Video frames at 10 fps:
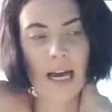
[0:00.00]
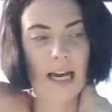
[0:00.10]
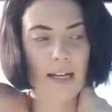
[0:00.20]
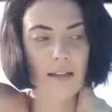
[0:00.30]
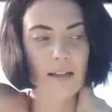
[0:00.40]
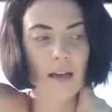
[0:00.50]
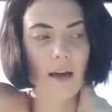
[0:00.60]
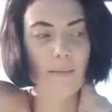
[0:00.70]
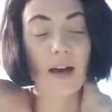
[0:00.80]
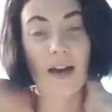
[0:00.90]
and
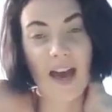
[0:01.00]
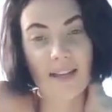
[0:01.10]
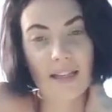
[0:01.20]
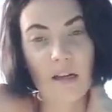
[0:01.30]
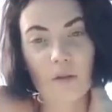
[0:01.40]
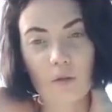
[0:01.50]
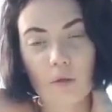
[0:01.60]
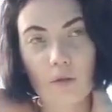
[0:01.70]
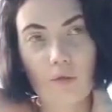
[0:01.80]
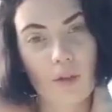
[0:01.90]
um, a hair salon
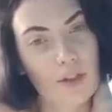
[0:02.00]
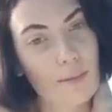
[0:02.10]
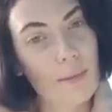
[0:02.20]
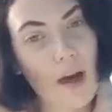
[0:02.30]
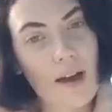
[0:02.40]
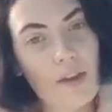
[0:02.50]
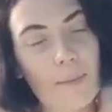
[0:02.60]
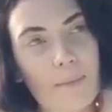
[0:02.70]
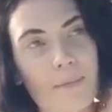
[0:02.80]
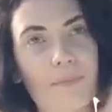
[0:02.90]
called Royston Blythe.
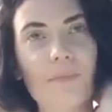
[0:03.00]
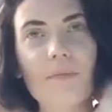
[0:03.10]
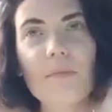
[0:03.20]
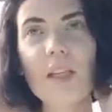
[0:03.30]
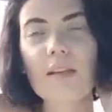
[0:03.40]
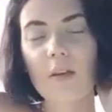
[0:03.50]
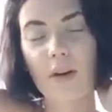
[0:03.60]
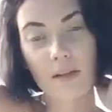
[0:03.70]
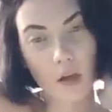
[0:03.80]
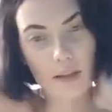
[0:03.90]
So
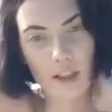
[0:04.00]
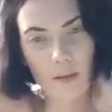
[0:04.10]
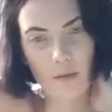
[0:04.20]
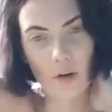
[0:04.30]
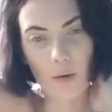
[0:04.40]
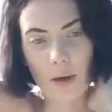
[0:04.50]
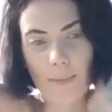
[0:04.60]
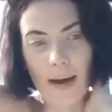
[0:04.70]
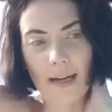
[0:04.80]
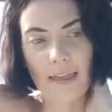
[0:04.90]
I started doing runway
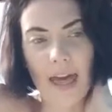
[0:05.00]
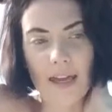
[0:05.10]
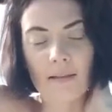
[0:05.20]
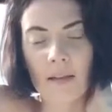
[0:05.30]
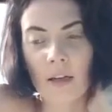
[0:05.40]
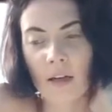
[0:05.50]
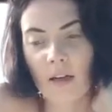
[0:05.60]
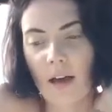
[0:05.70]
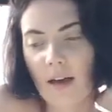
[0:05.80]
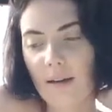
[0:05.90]
back then
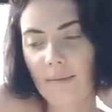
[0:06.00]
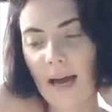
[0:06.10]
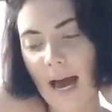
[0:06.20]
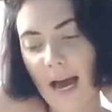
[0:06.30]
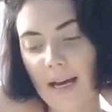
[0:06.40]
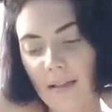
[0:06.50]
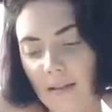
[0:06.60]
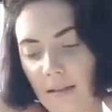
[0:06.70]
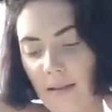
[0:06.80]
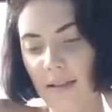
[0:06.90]
um,
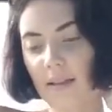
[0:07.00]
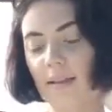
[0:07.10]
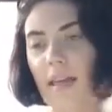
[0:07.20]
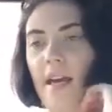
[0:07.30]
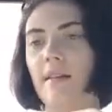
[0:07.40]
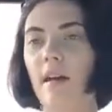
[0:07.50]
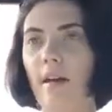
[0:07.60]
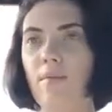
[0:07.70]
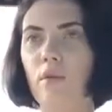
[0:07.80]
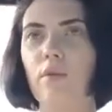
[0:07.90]
and then
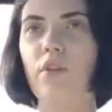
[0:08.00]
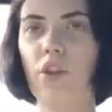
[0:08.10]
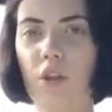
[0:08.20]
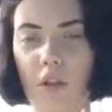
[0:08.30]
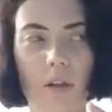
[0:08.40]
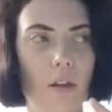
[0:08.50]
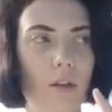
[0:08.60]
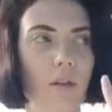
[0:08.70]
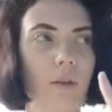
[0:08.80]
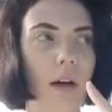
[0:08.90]
I moved
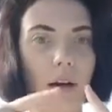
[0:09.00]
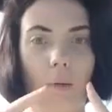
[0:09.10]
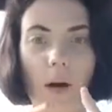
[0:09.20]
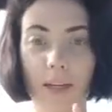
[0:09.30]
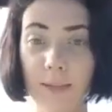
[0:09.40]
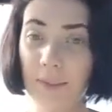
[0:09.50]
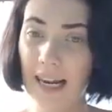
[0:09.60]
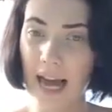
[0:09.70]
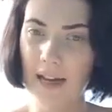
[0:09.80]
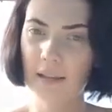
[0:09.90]
to uh, work in
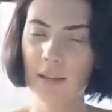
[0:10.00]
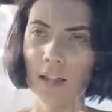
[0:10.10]
Milan.